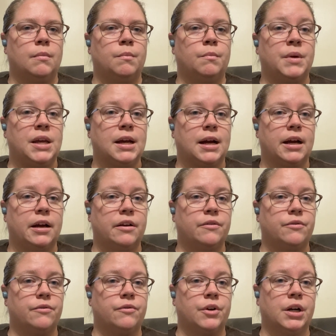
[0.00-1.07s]
beehive
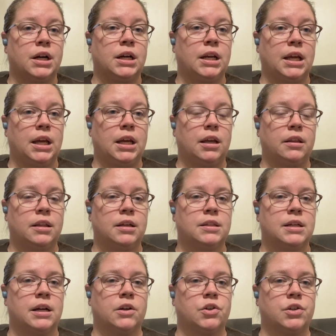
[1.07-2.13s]
for honey that's
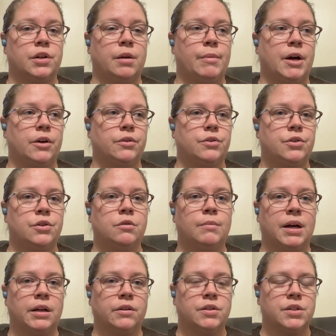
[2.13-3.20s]
actually about 2
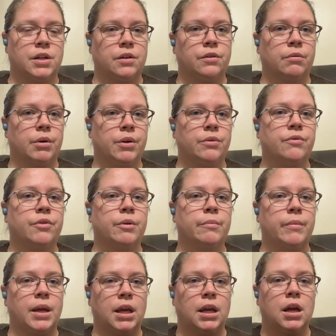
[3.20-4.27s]
miles down the road from
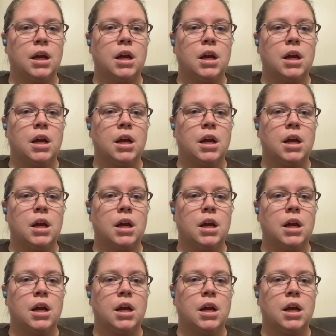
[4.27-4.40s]
me.